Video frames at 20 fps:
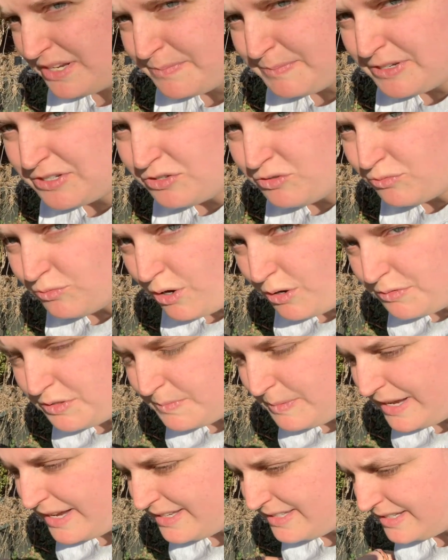as much grow
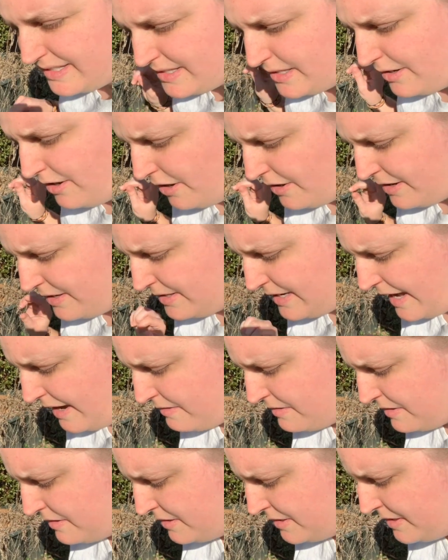space as the garden
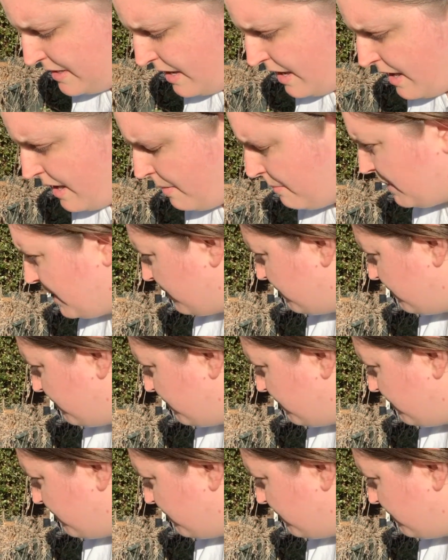towers, but I